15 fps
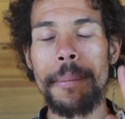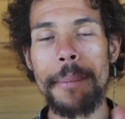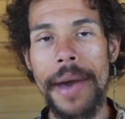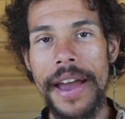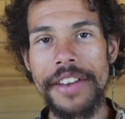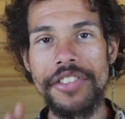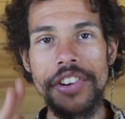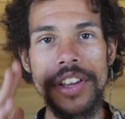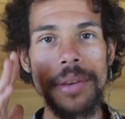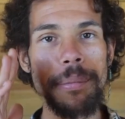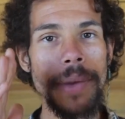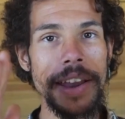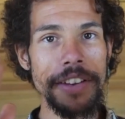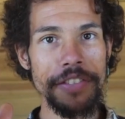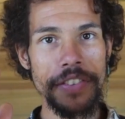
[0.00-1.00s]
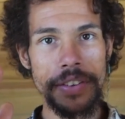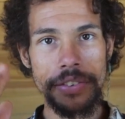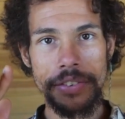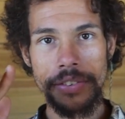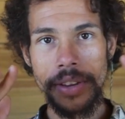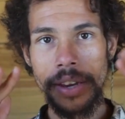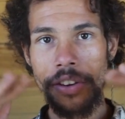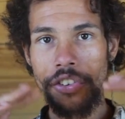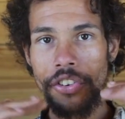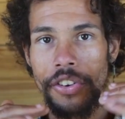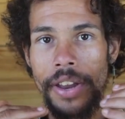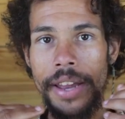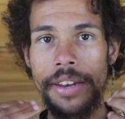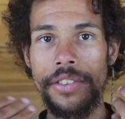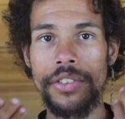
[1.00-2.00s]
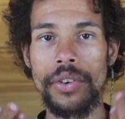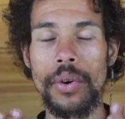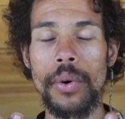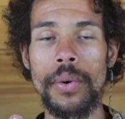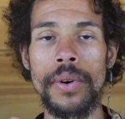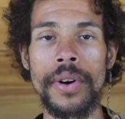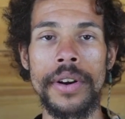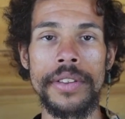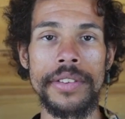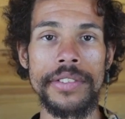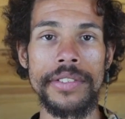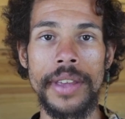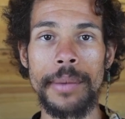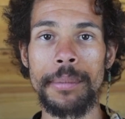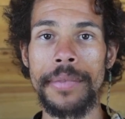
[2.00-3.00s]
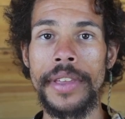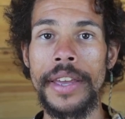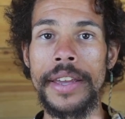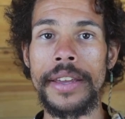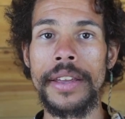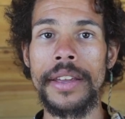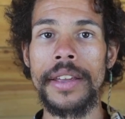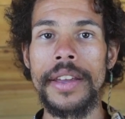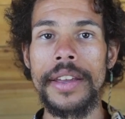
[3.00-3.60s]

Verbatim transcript: Magic and manifestation at its core are the same thing.